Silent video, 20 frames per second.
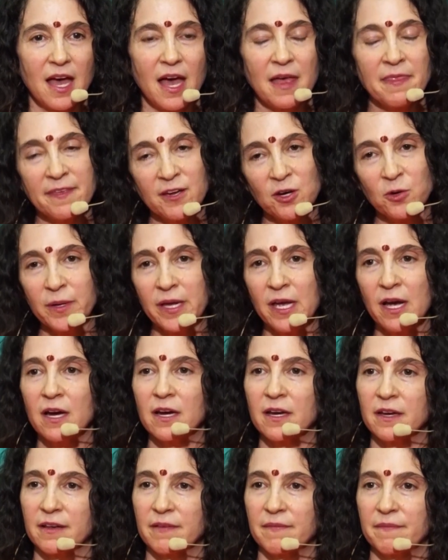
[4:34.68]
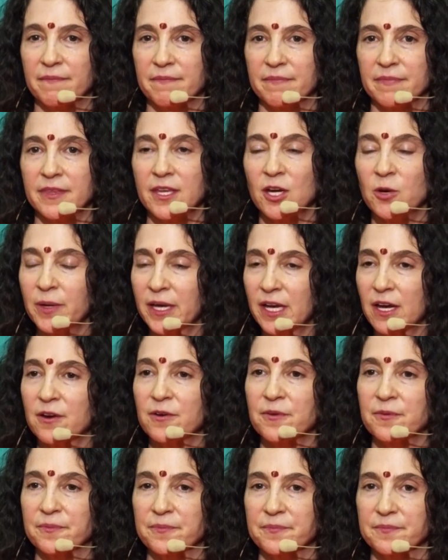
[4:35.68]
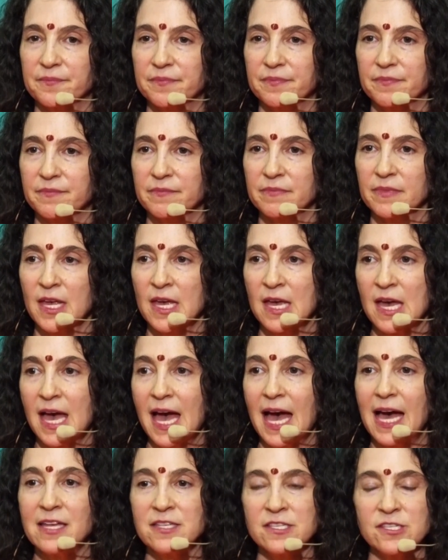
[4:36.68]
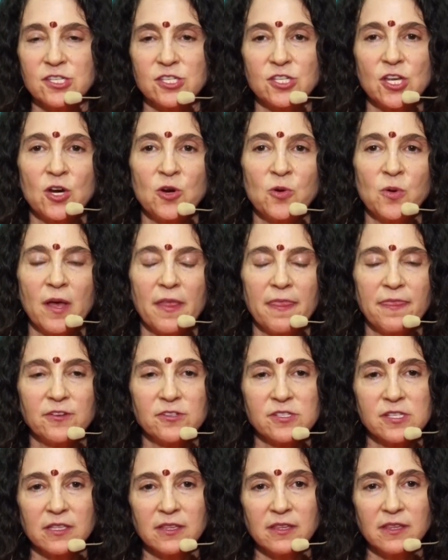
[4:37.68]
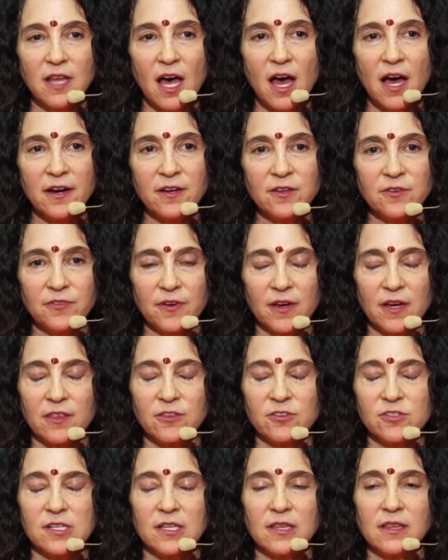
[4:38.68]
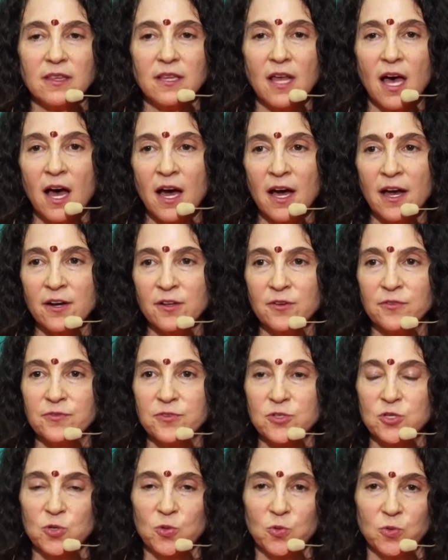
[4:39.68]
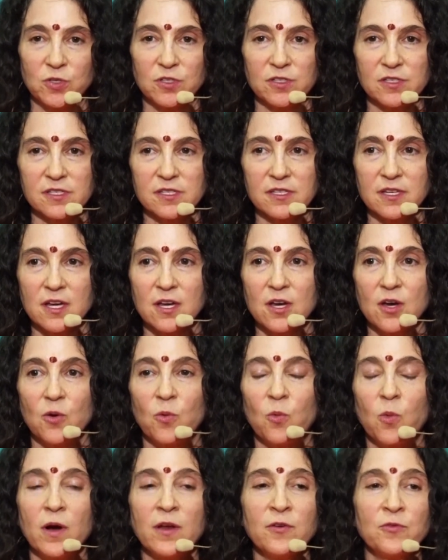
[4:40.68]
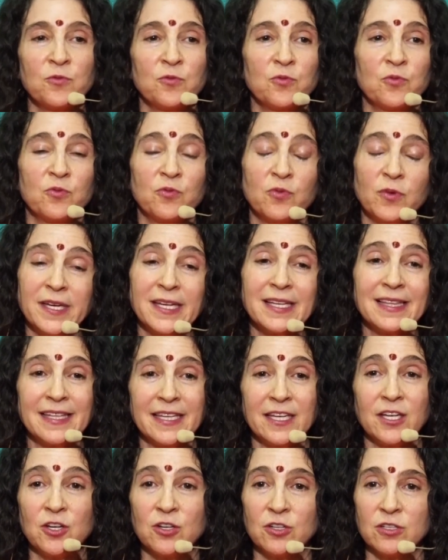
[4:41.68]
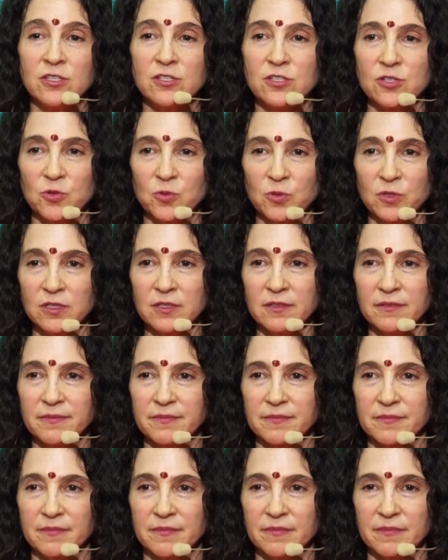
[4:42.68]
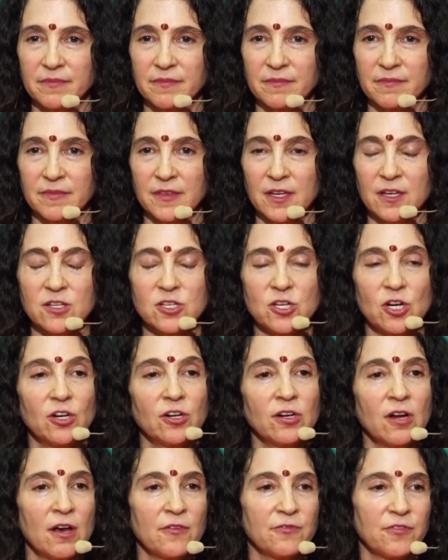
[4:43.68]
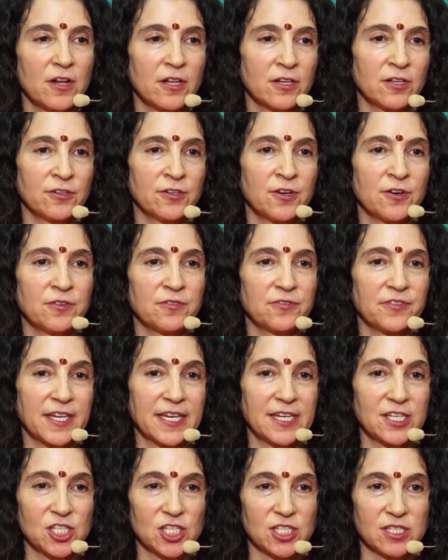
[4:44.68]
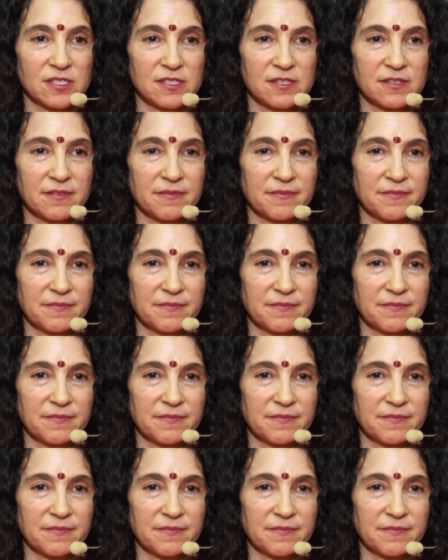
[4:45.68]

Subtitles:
And there we are. There we go. And so there's a lot of tools. One really good tool: turn off all your notifications.